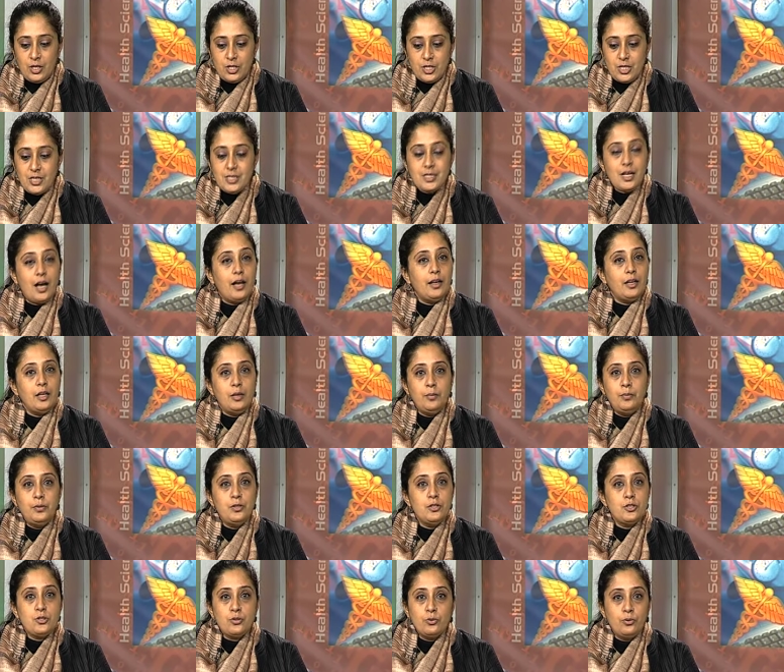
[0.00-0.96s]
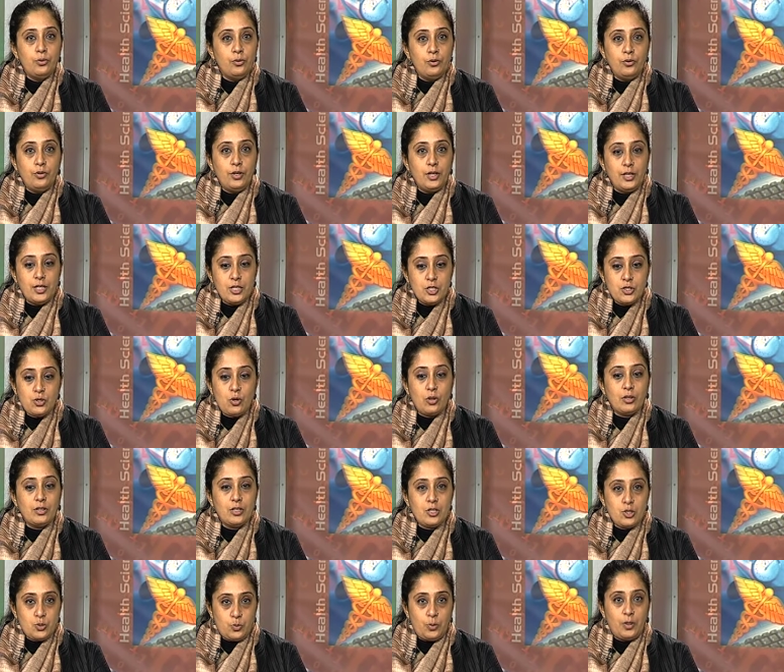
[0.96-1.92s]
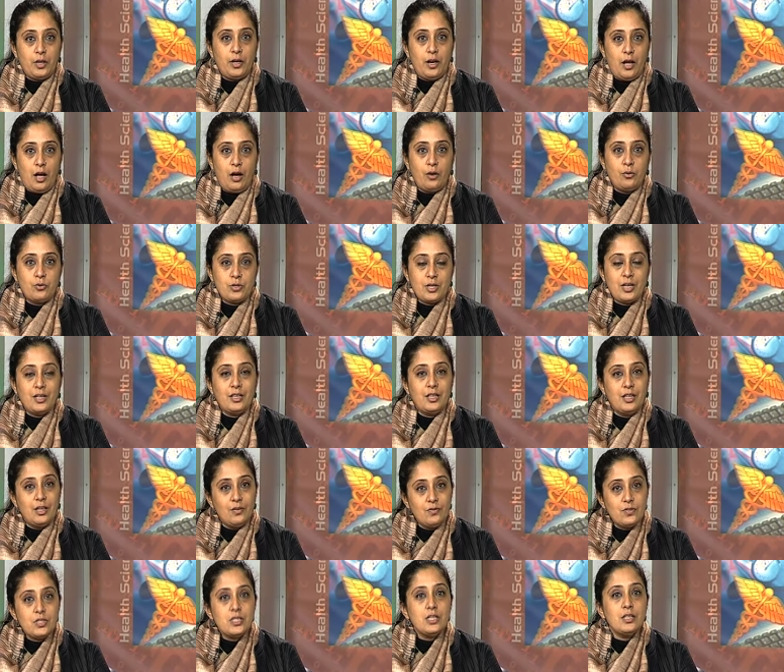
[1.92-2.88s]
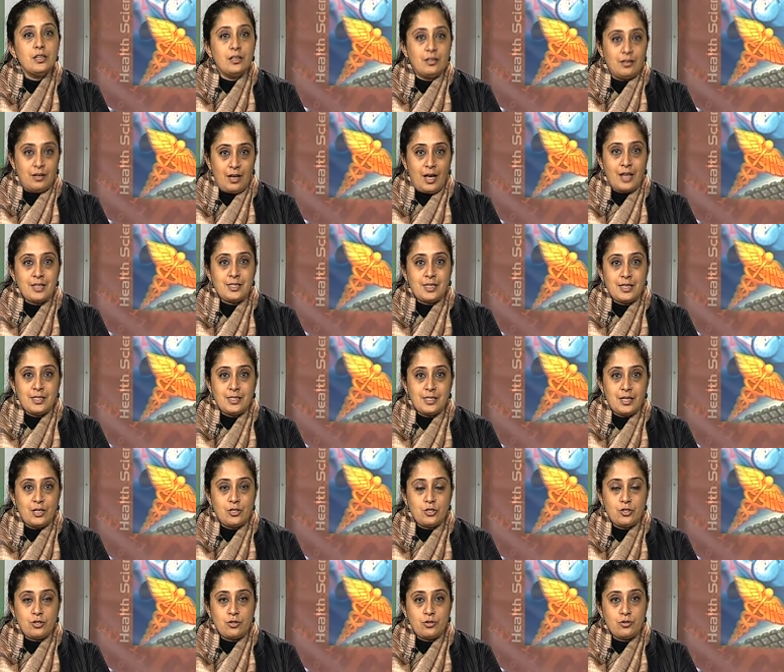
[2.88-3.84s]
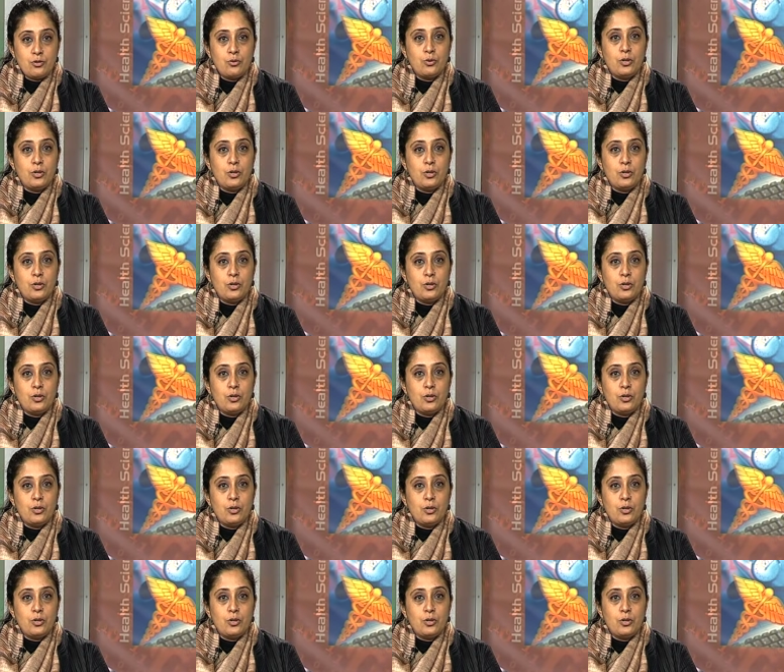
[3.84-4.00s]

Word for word: She's unable to really sort this one out and gives in, as I said,